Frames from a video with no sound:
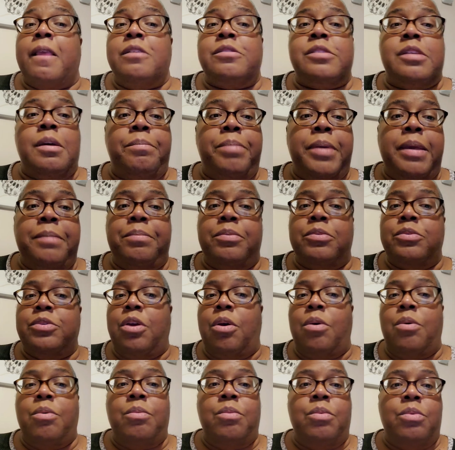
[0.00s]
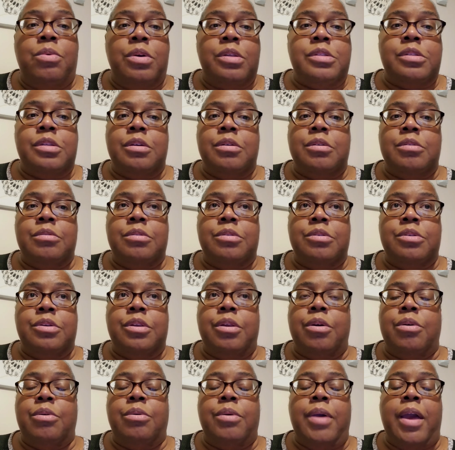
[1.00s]
Some people don't want to,
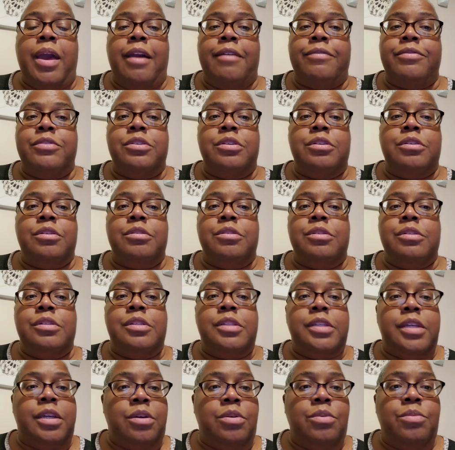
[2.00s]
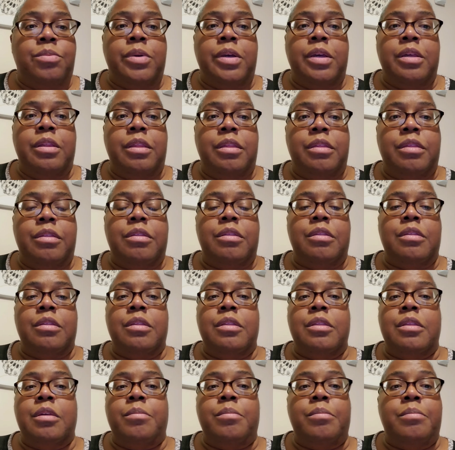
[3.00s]
you know, have to deal with
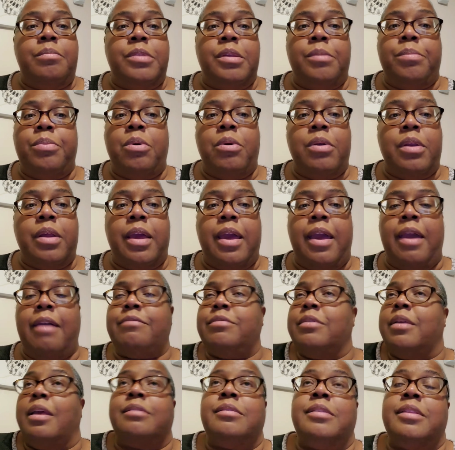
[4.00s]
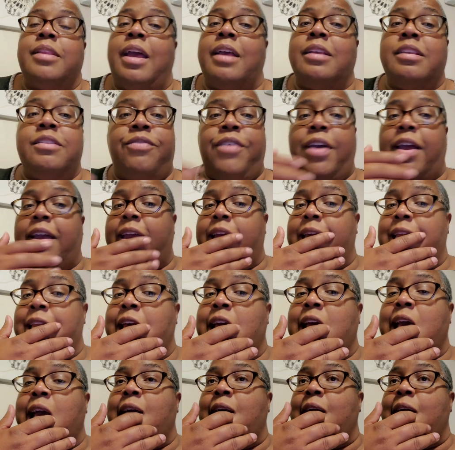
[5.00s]
the the Port-a-Cath. That's fine.